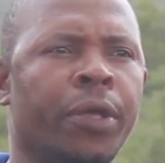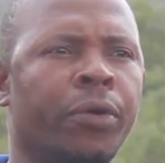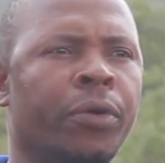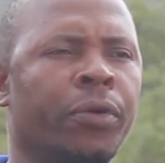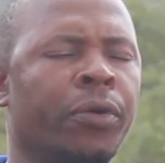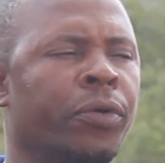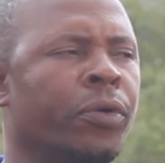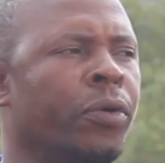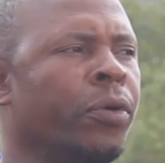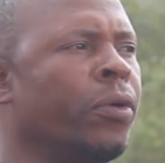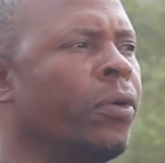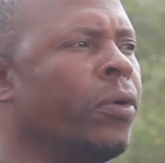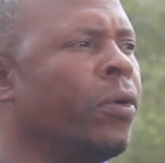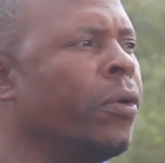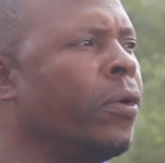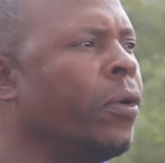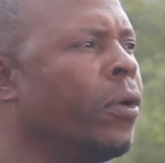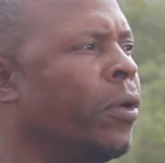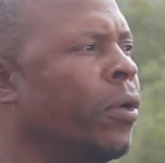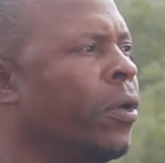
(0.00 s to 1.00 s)

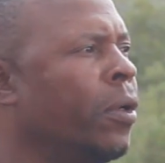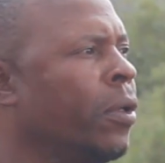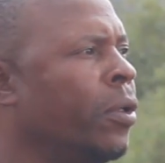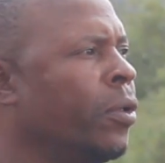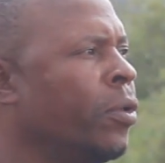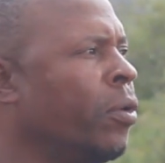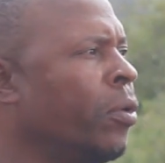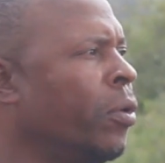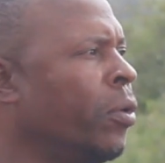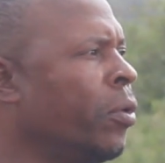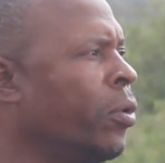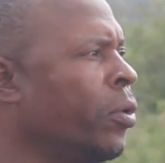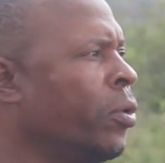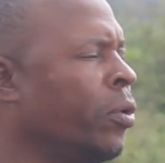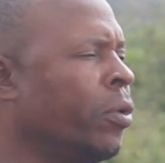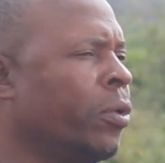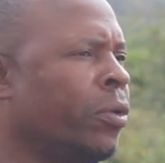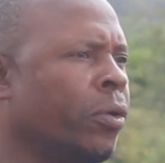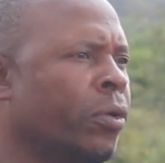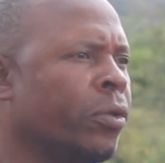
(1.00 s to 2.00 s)
you
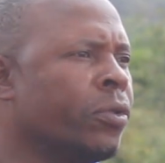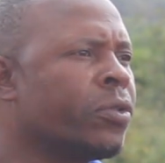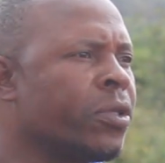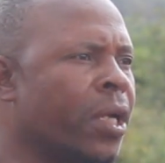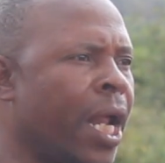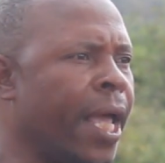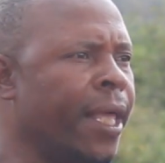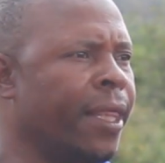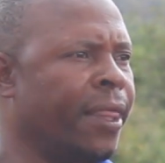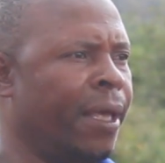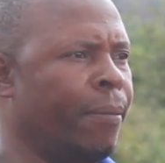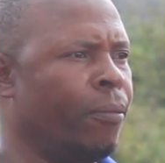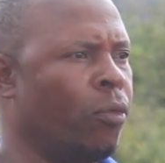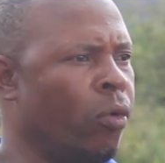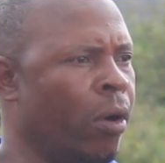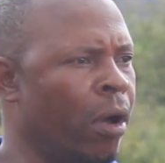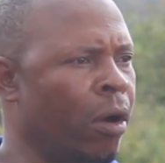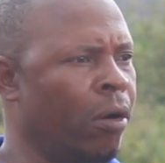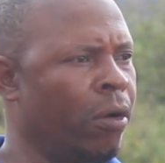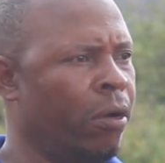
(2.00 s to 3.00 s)
dry
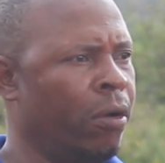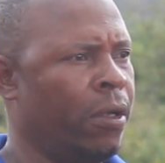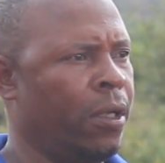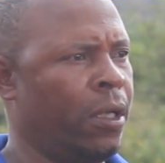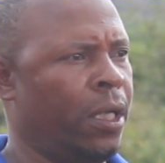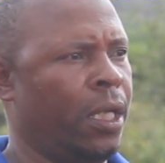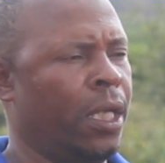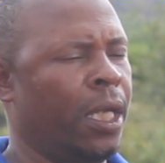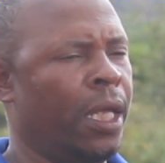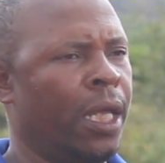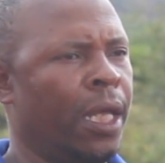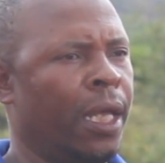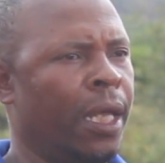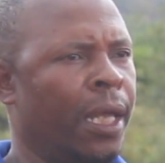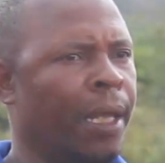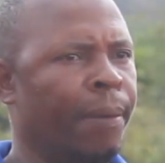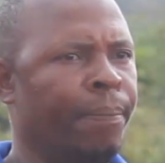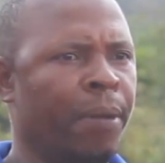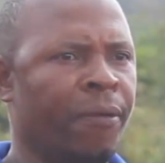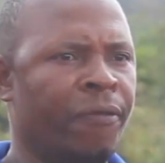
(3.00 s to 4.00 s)
them well
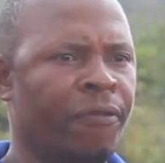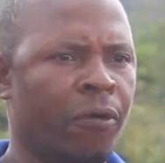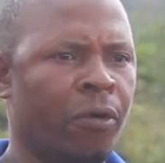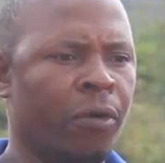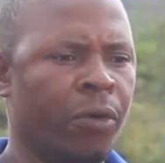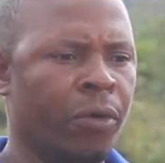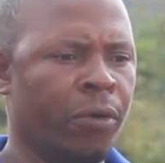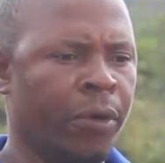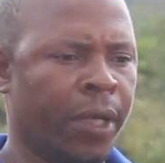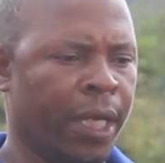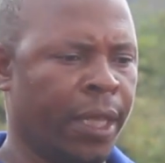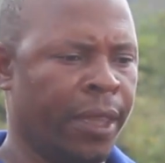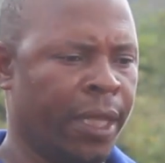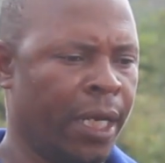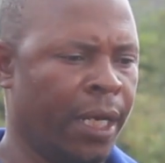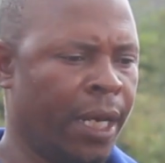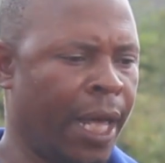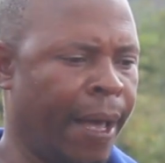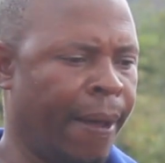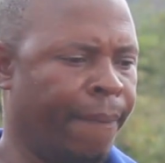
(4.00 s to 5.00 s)
before you can
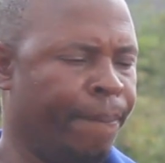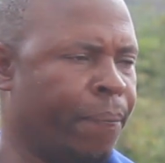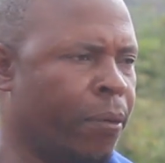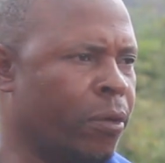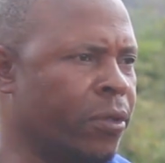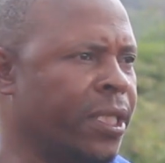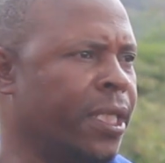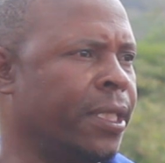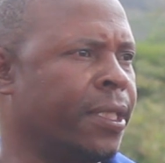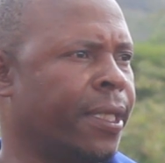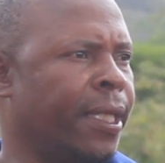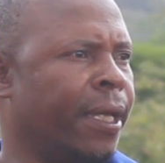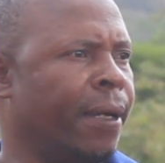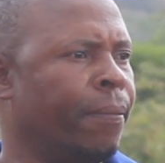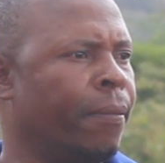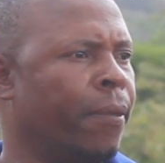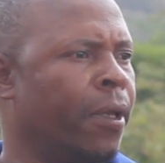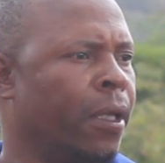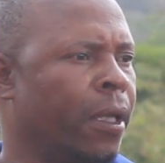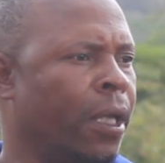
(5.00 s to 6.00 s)
then process
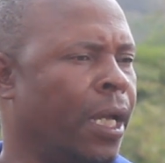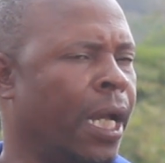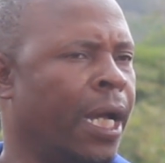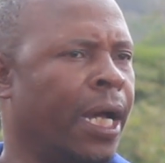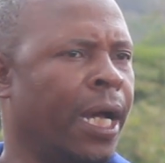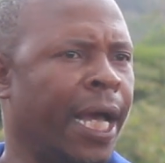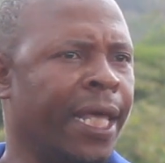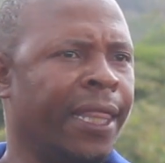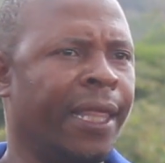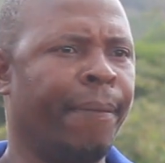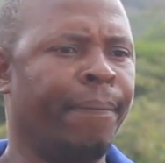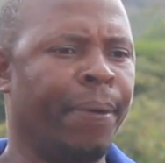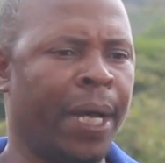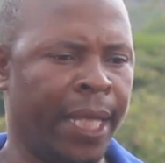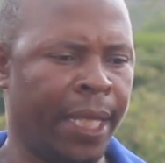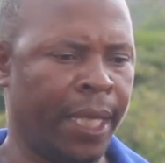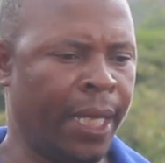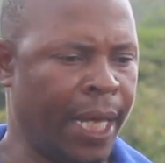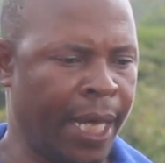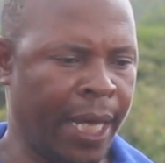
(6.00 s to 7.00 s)
them, either
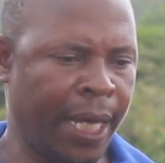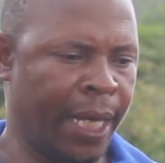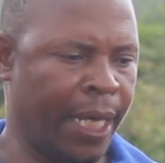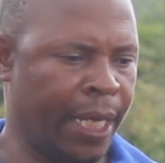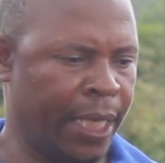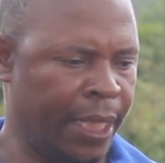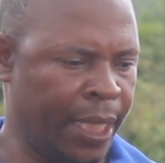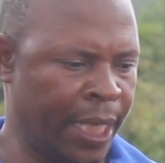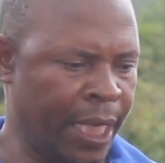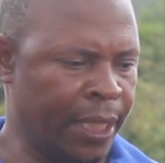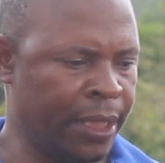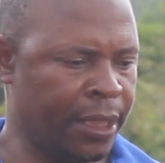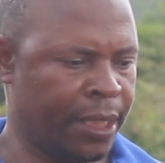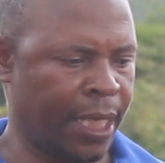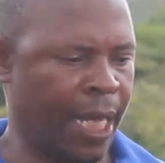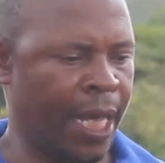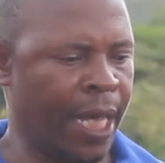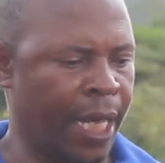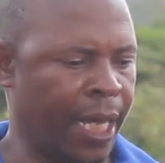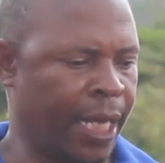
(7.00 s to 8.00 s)
by
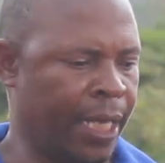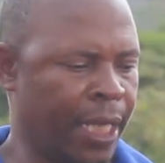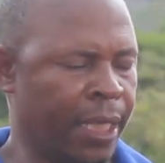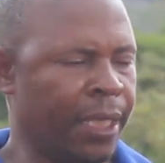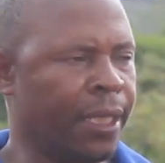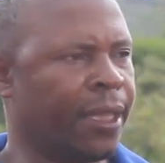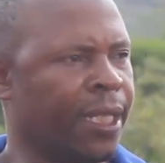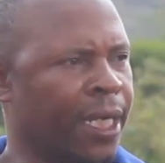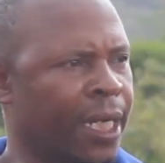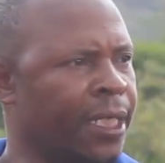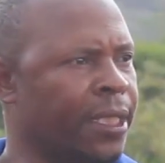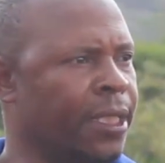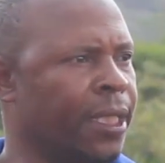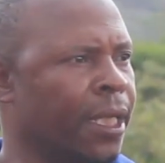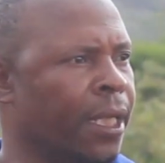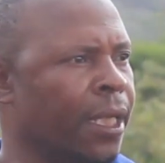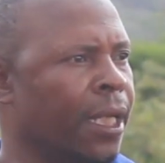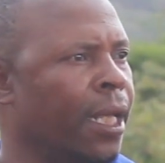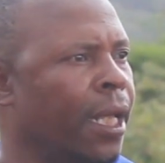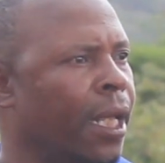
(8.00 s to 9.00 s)
hand
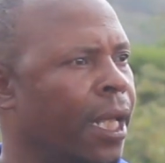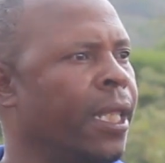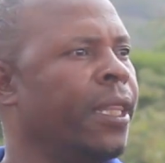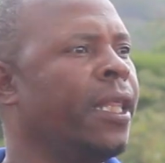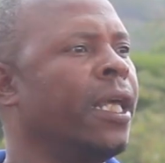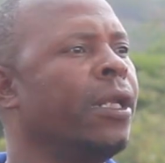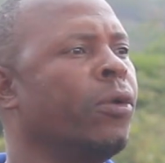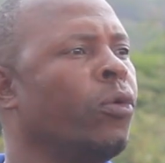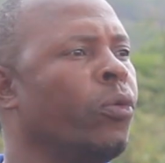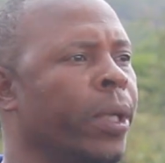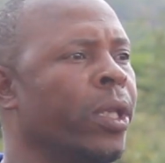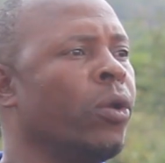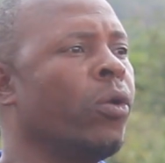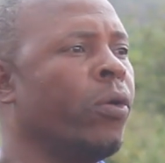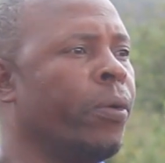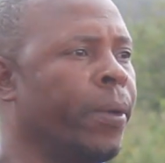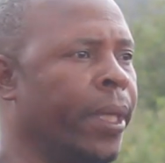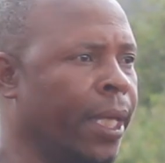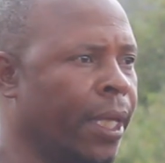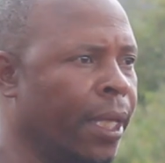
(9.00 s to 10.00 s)
threshing and then
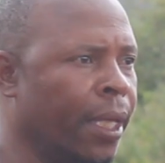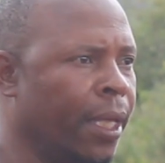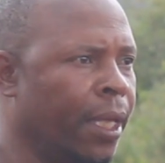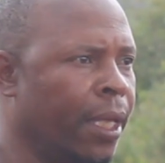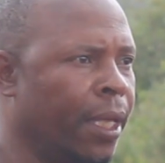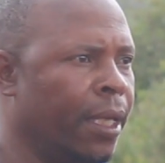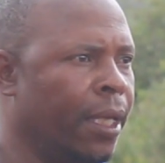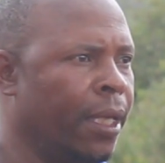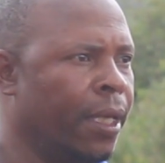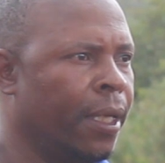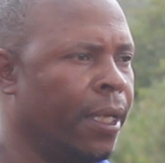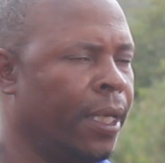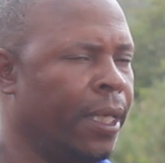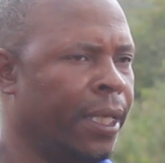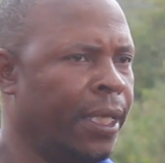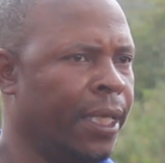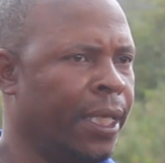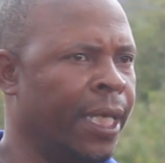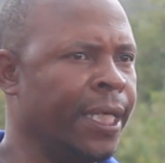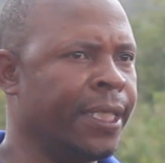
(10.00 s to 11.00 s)
winnowing.
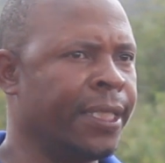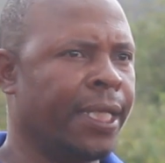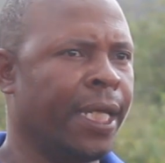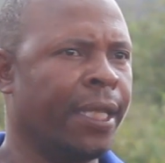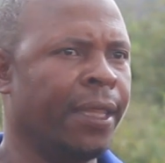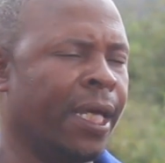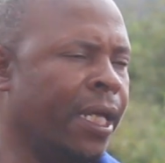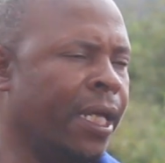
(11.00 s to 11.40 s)
Okay. Yes, and